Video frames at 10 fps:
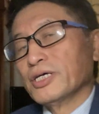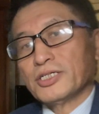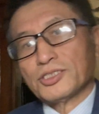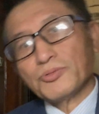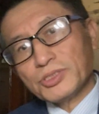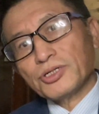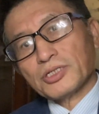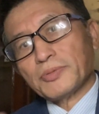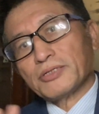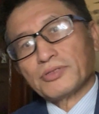So we talked
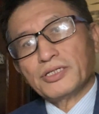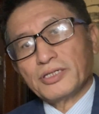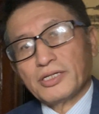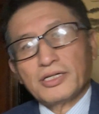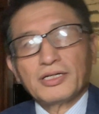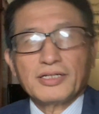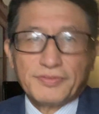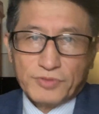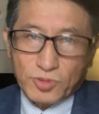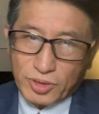about the
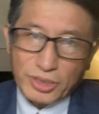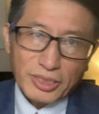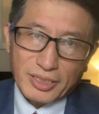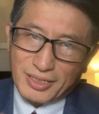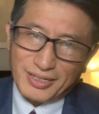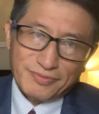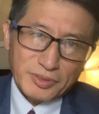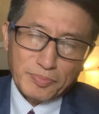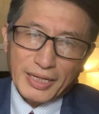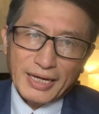lift drawing and the
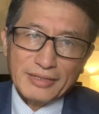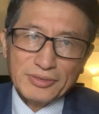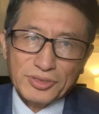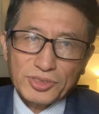lift plan.